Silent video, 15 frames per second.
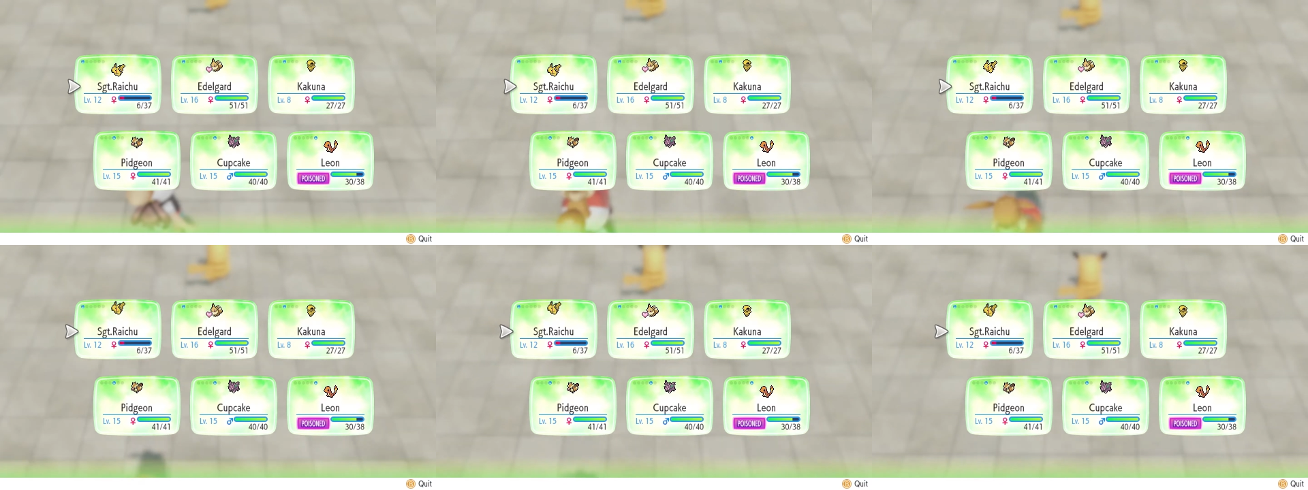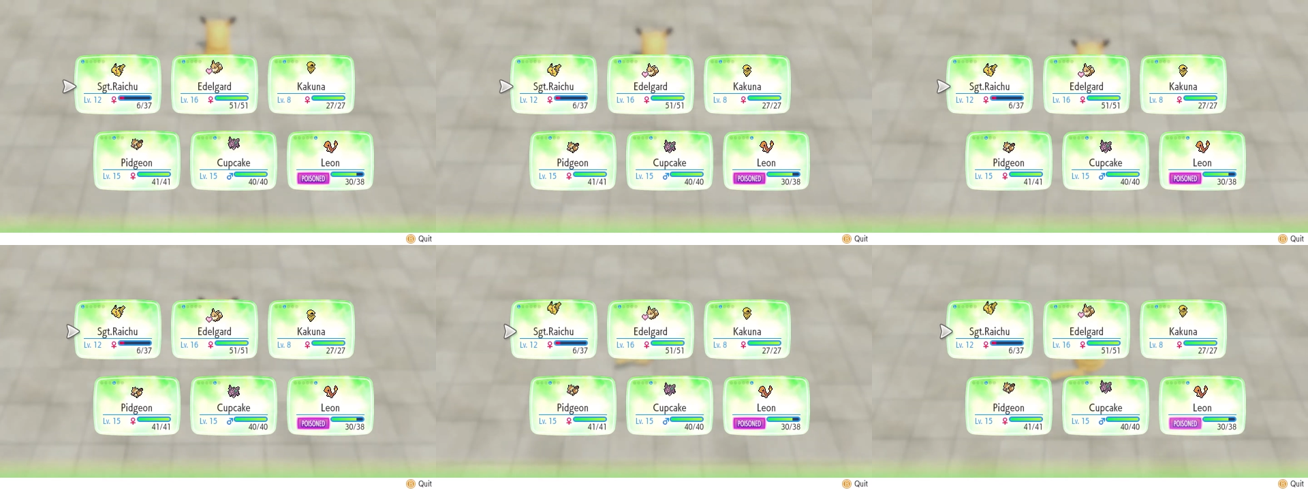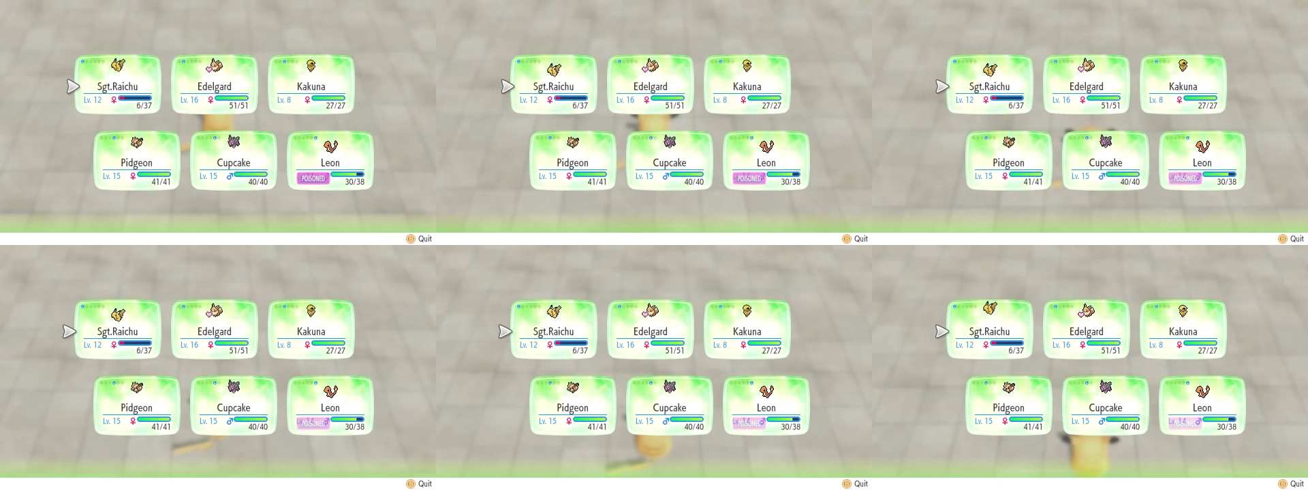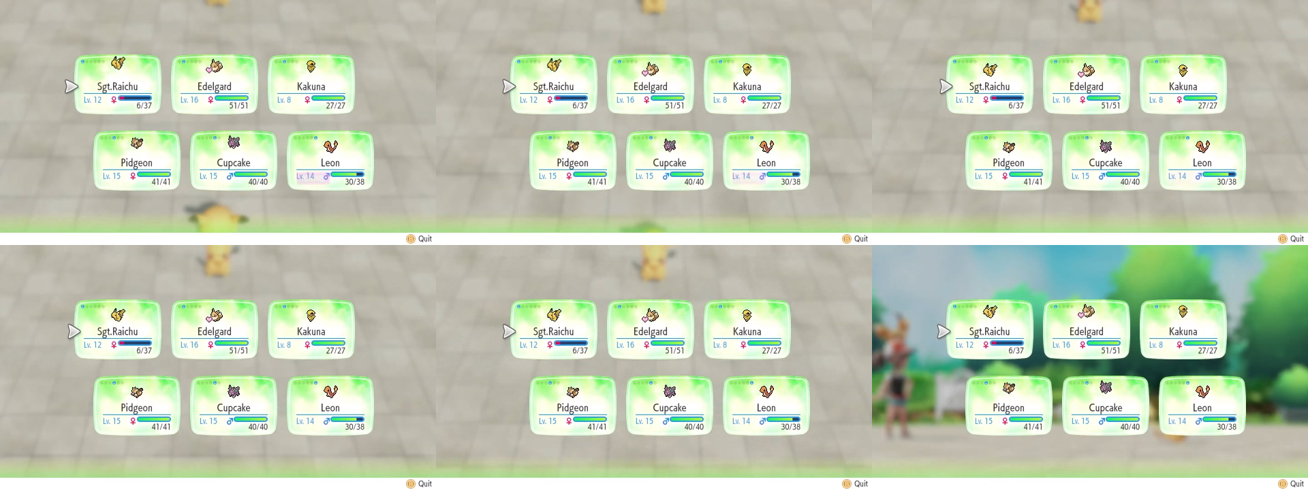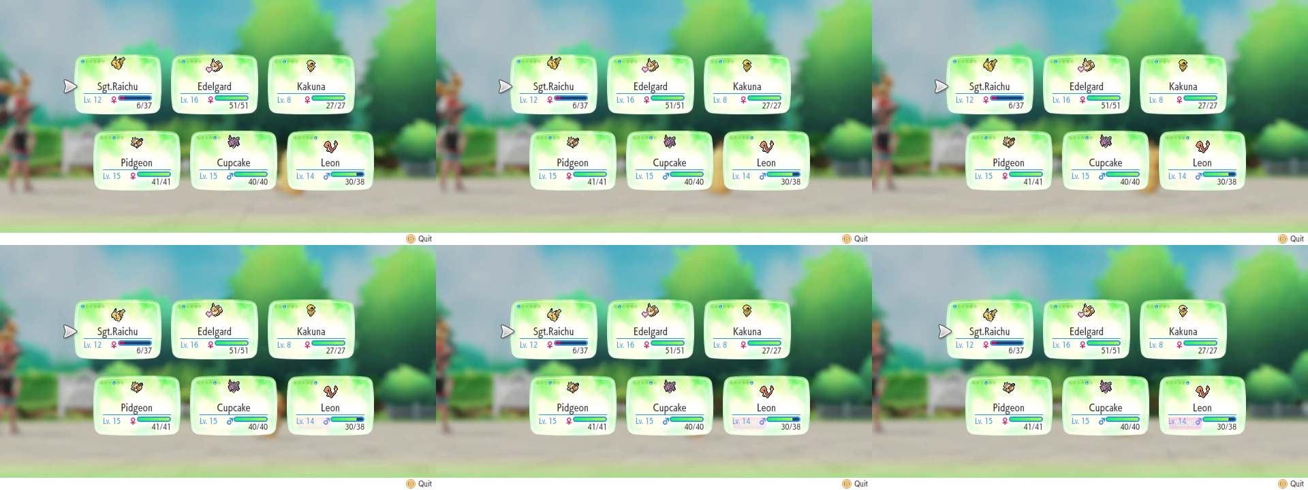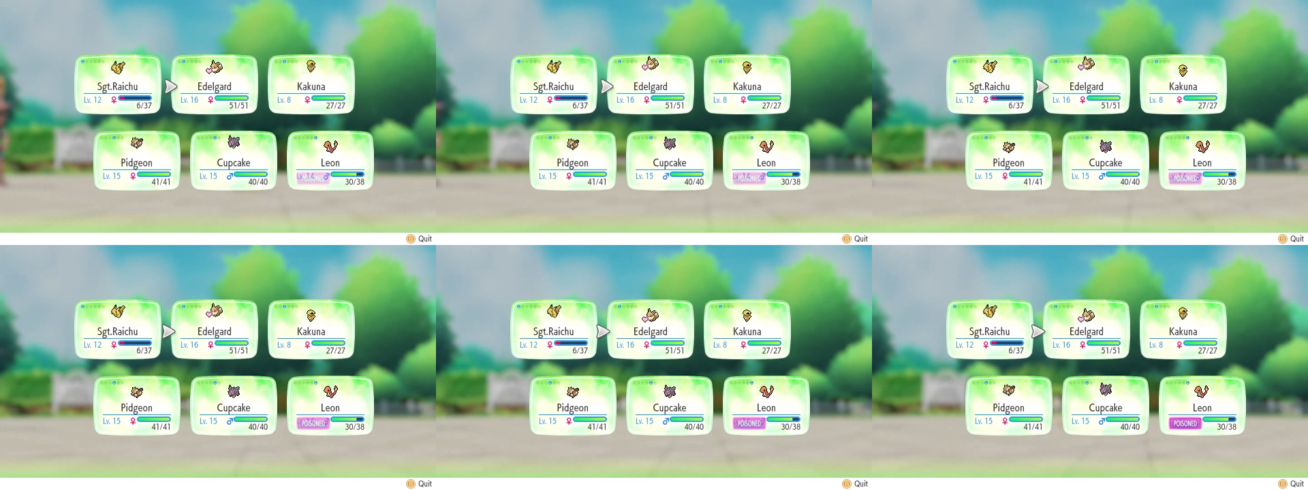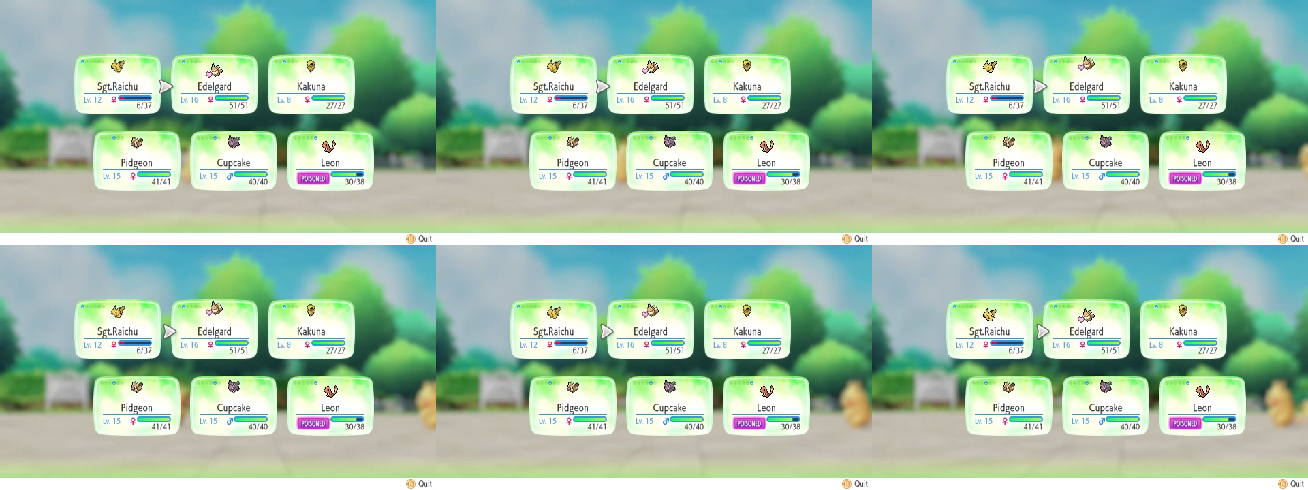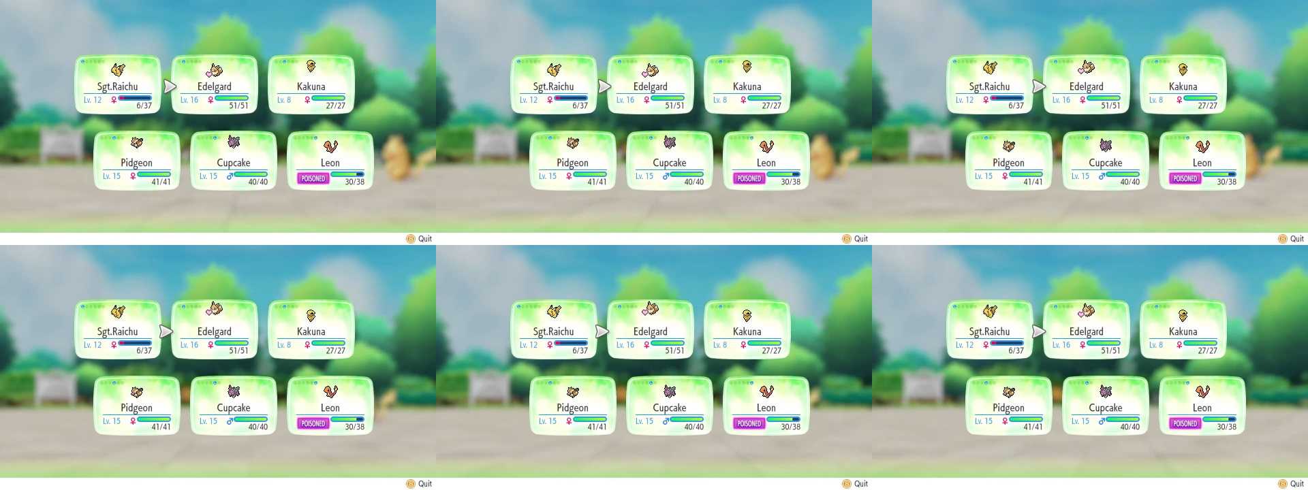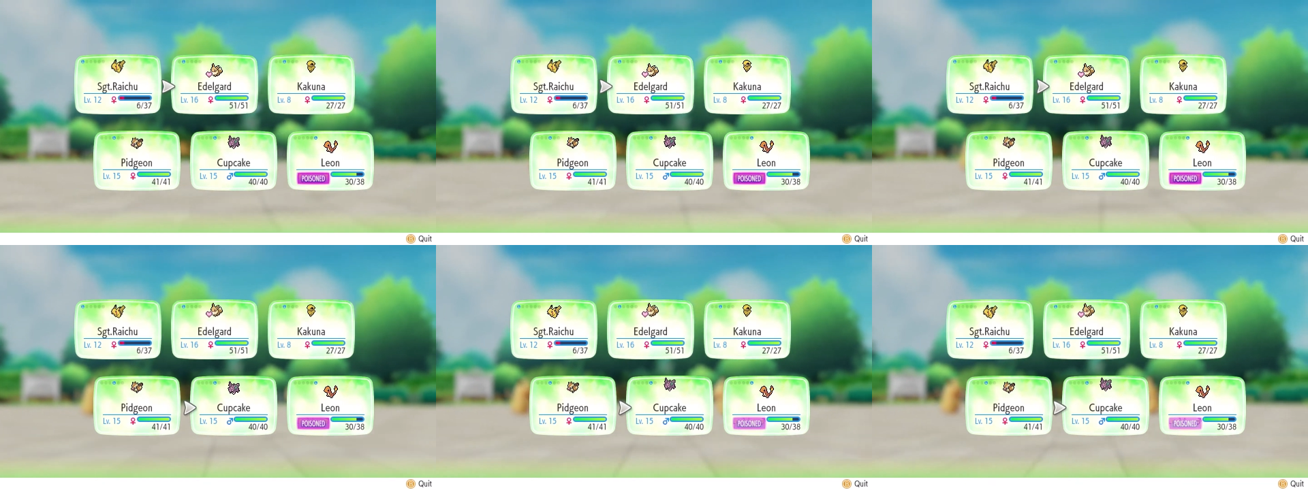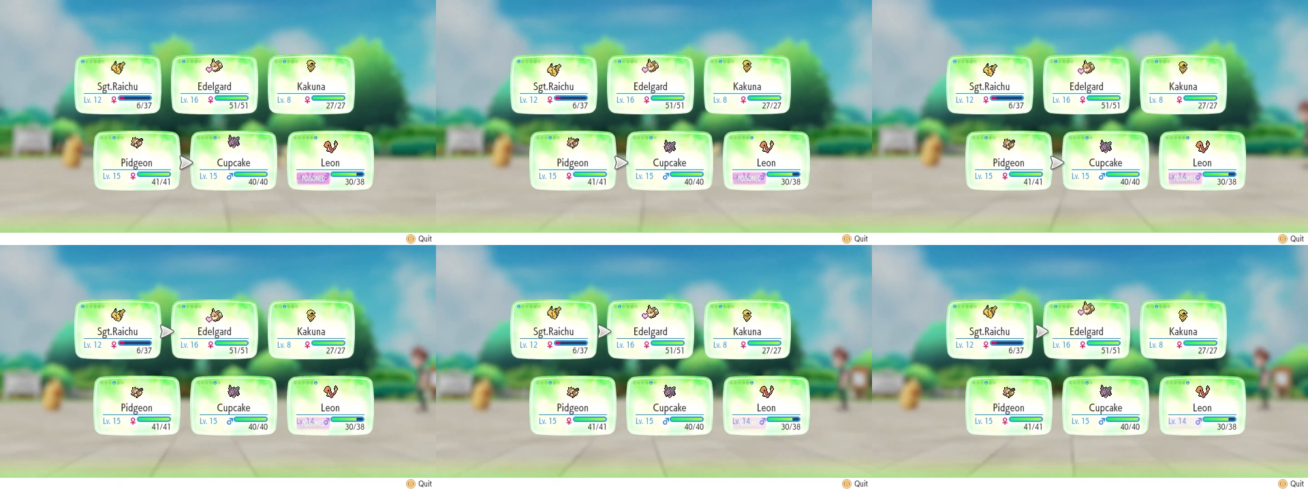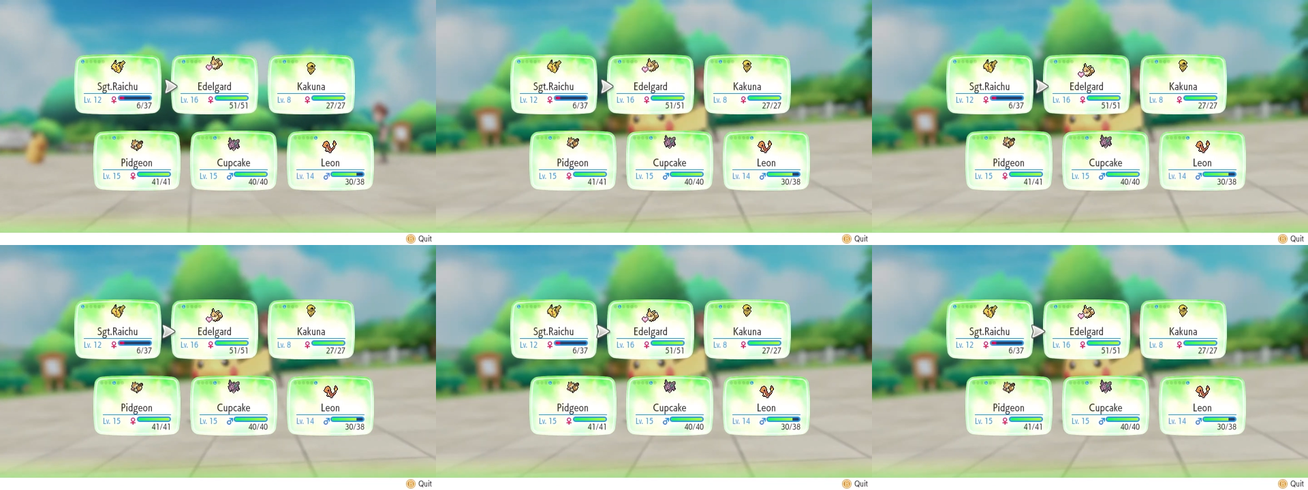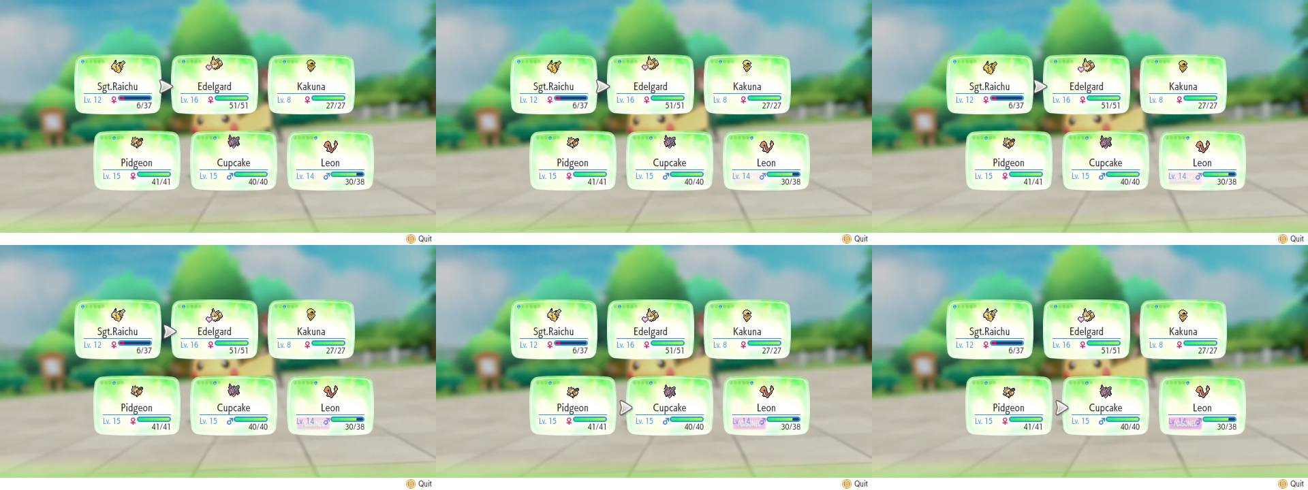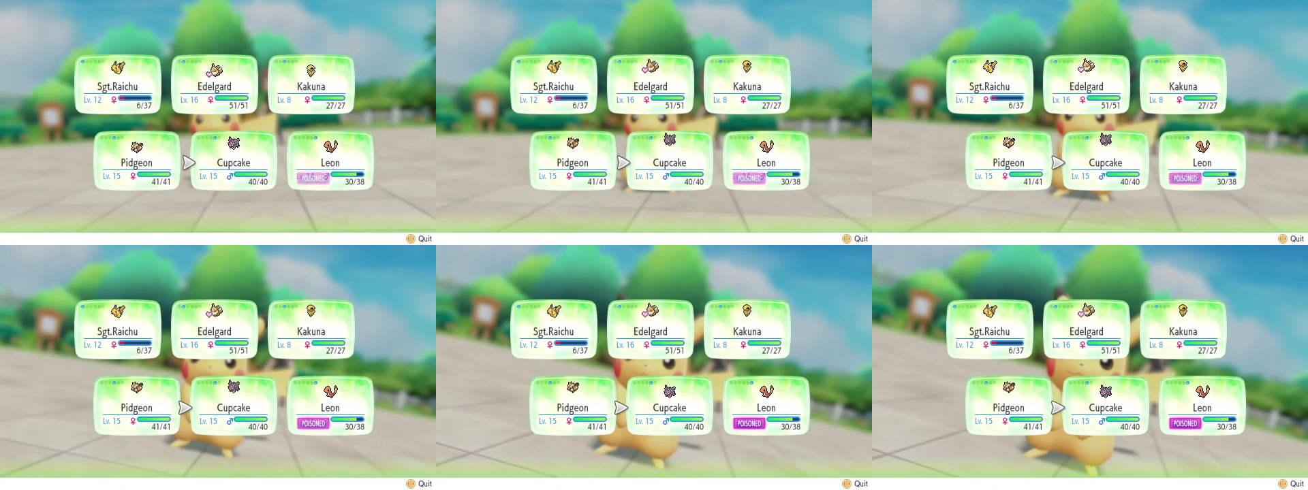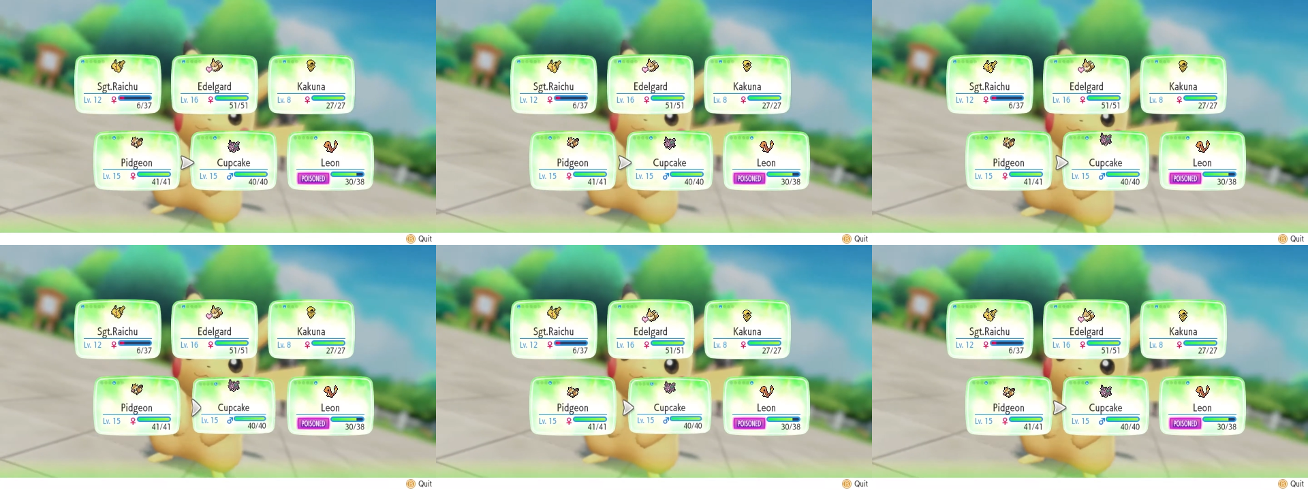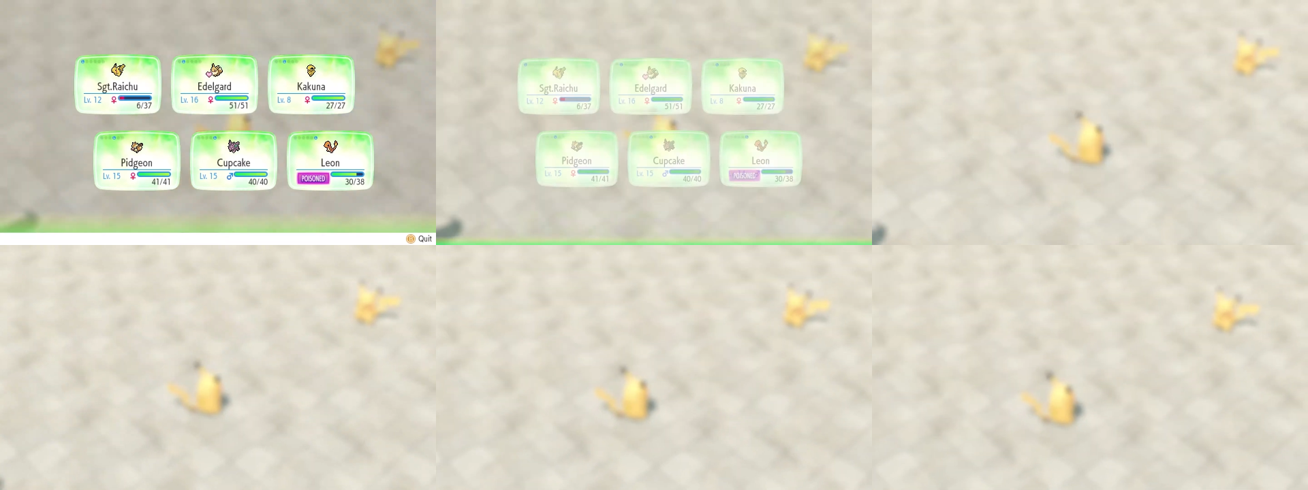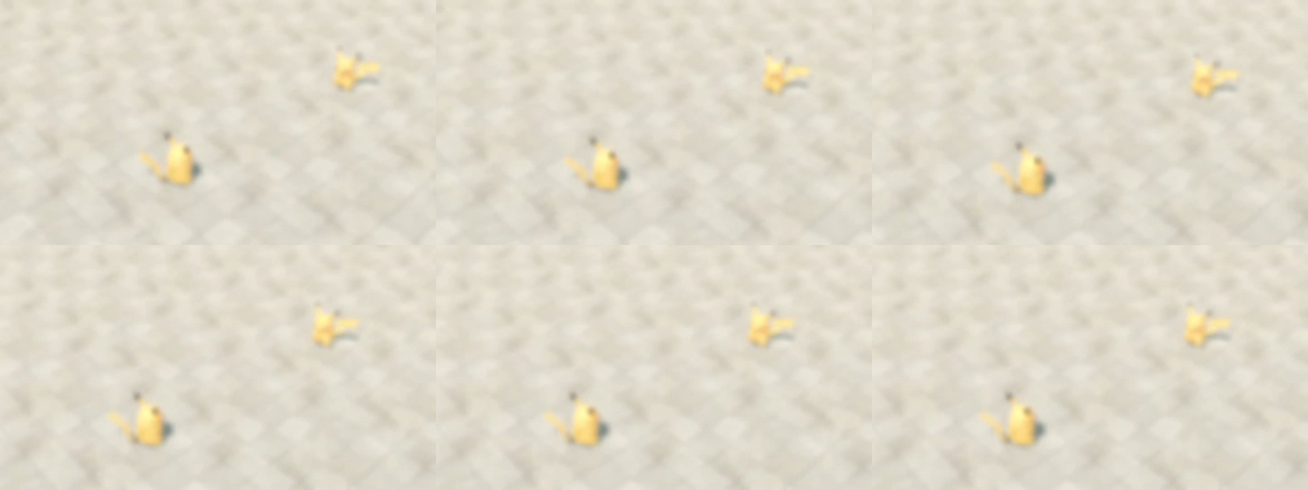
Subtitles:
No face is visible, so there are no lips to read.